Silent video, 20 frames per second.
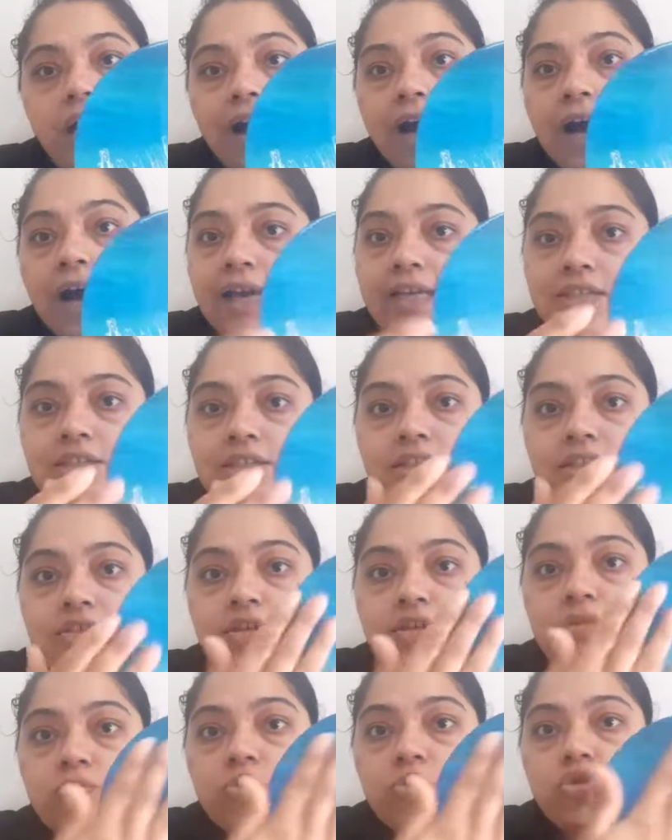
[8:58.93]
I just
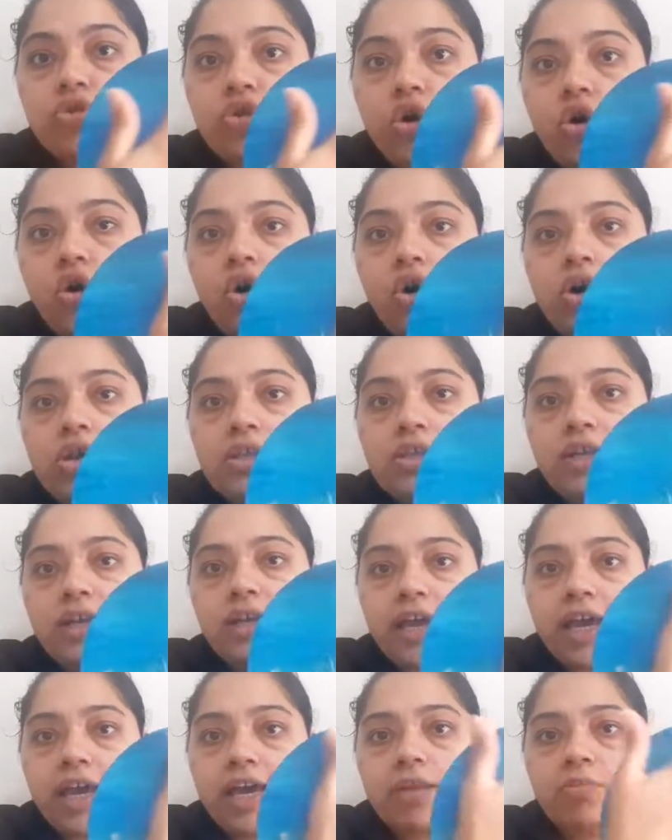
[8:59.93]
removed all the
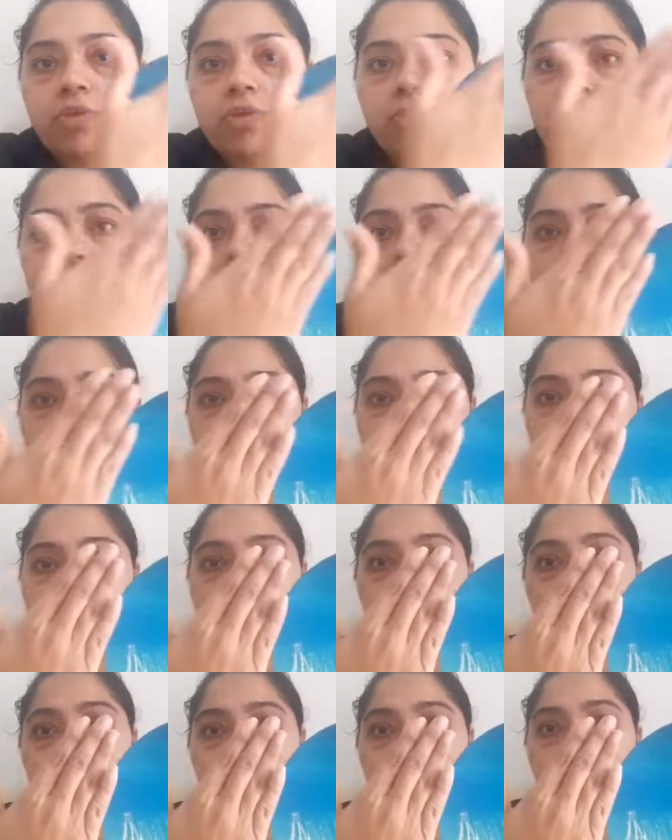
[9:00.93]
air bubbles, so it's
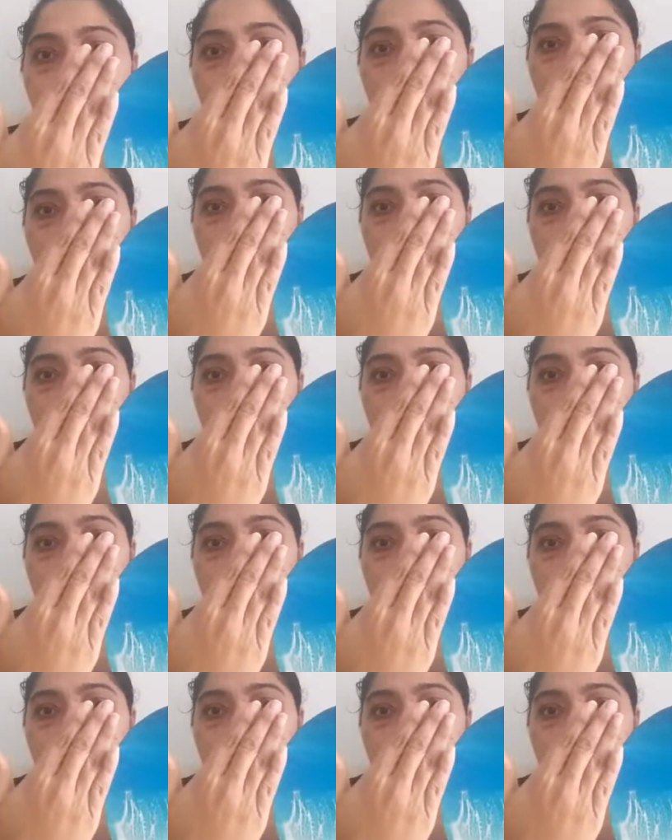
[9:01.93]
smooth